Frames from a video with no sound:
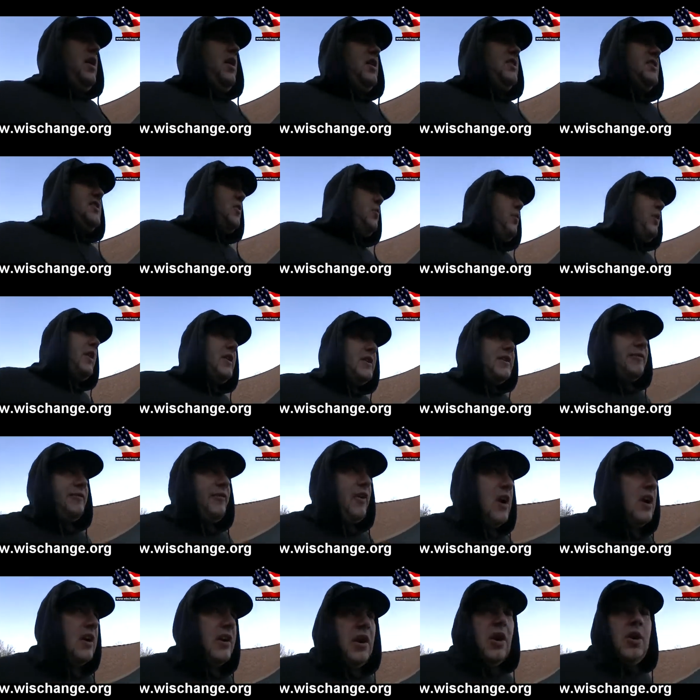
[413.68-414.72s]
So Wells
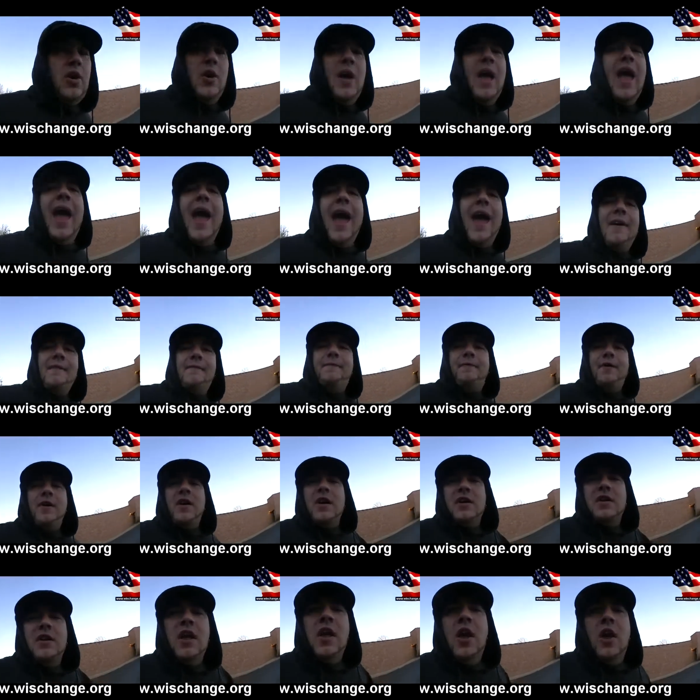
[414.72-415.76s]
Fargo, have
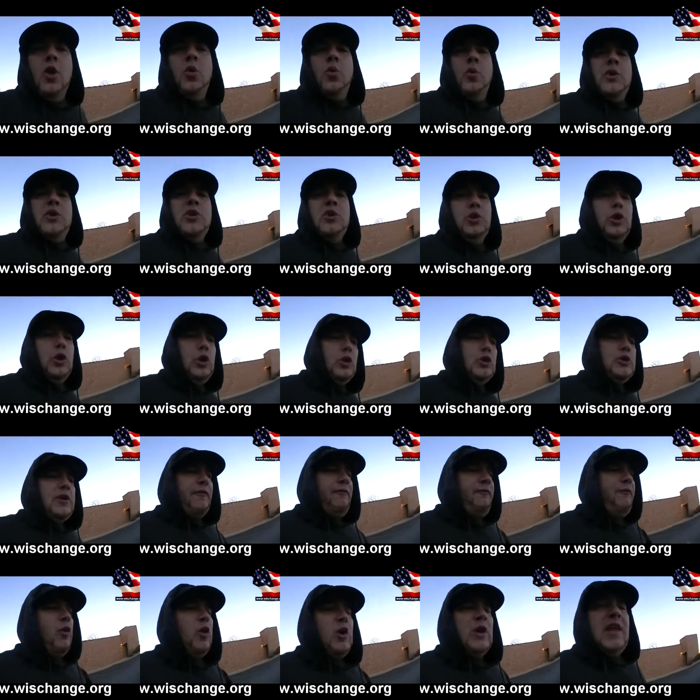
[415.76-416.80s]
fun when you lose
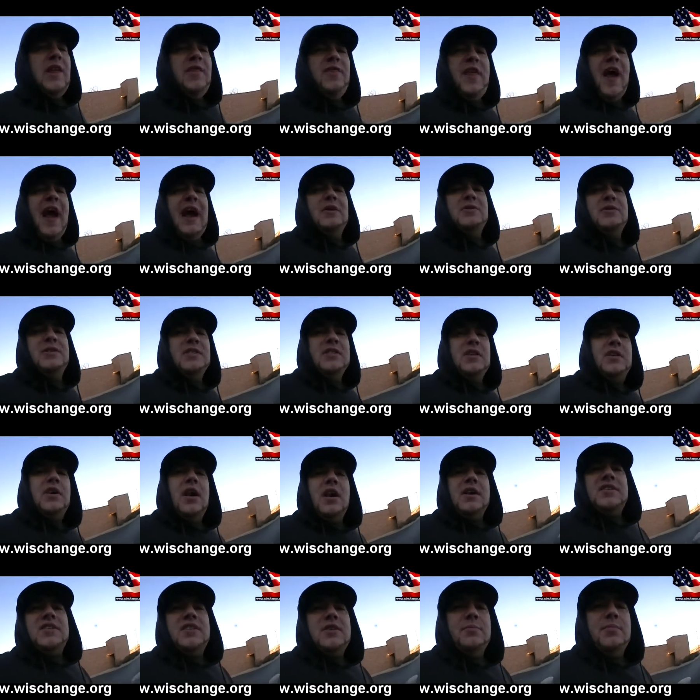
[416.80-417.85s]
40,000
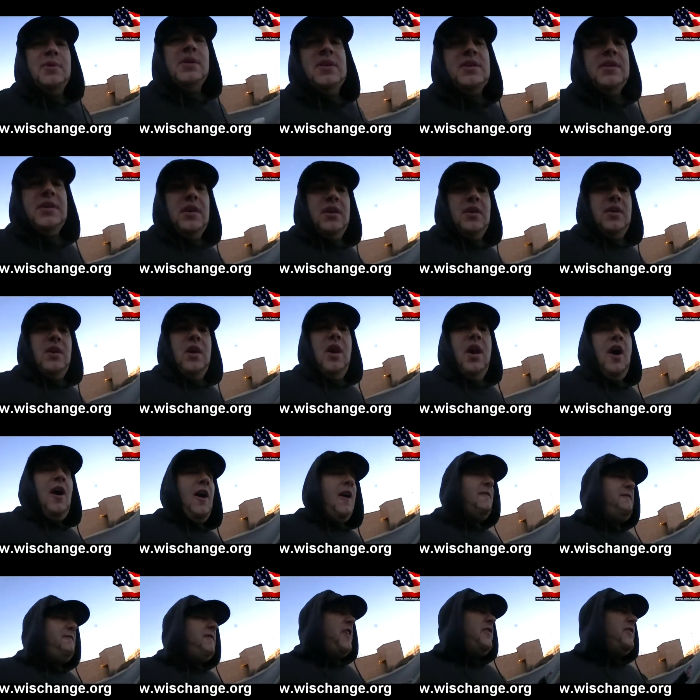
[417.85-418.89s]
customers
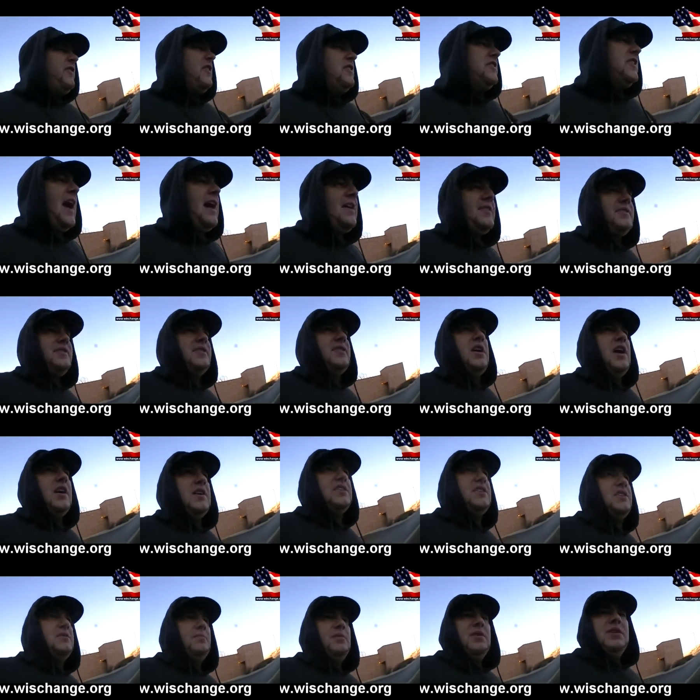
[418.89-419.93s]
or 50,000
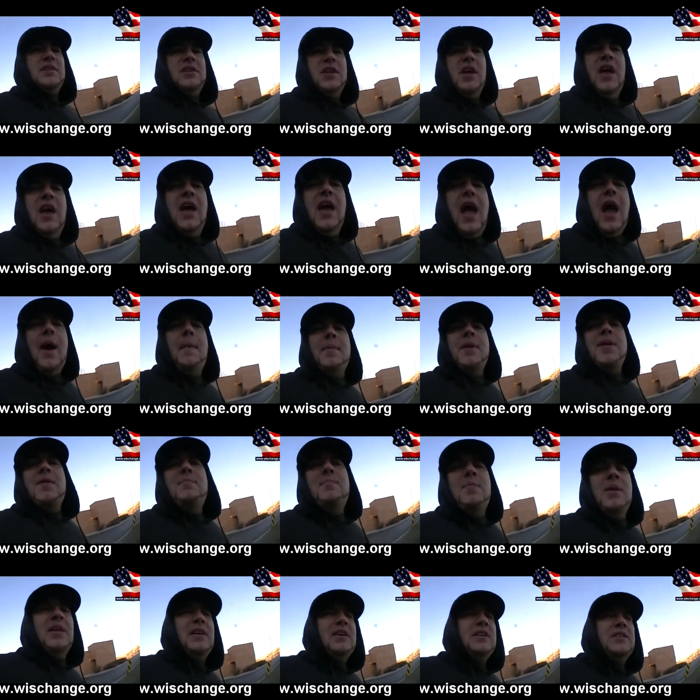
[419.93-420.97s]
customers, how many
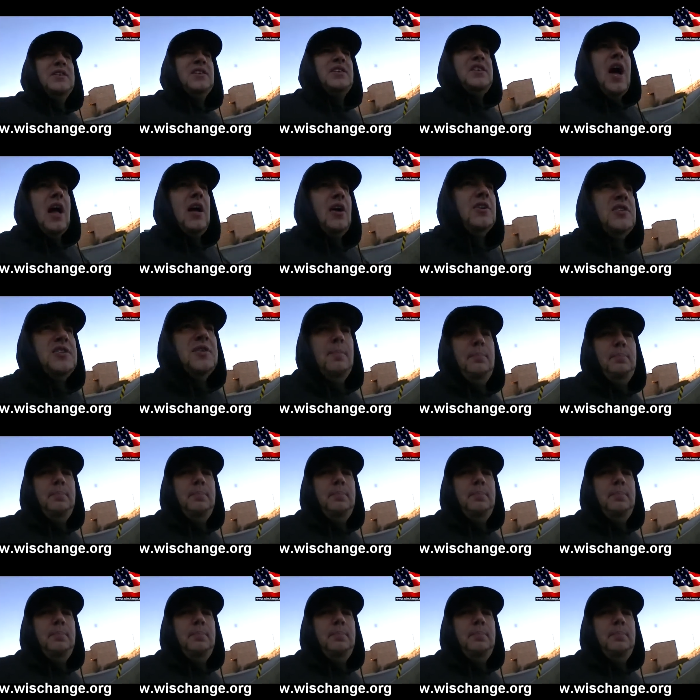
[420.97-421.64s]
millions of dollars in